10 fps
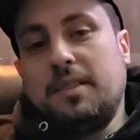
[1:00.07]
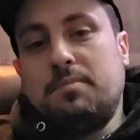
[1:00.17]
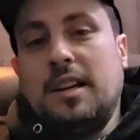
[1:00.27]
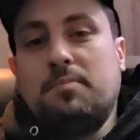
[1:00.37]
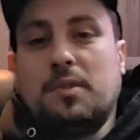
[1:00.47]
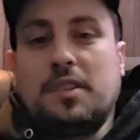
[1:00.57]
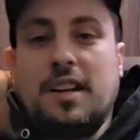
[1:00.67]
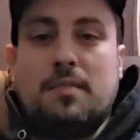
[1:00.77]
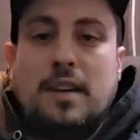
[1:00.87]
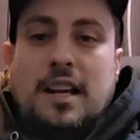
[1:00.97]
people
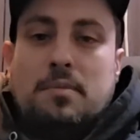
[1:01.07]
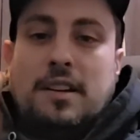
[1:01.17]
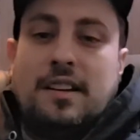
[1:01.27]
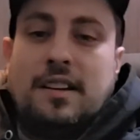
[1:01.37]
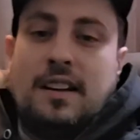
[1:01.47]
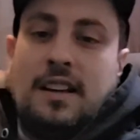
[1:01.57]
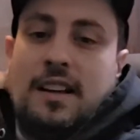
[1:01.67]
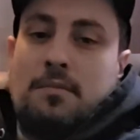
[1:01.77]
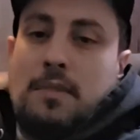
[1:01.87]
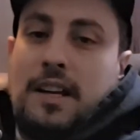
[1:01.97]
can maybe
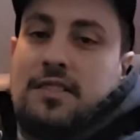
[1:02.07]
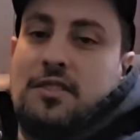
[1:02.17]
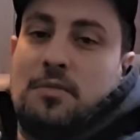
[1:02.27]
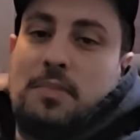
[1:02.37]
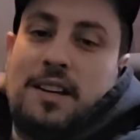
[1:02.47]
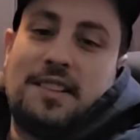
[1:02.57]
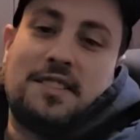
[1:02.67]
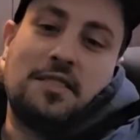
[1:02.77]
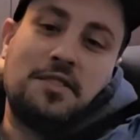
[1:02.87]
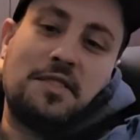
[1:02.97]
make new opinions.
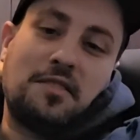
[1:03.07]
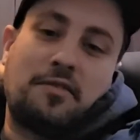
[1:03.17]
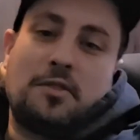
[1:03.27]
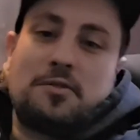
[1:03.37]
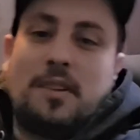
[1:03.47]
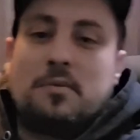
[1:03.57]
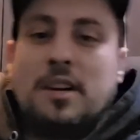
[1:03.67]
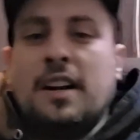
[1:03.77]
Still zero viewers, by the way.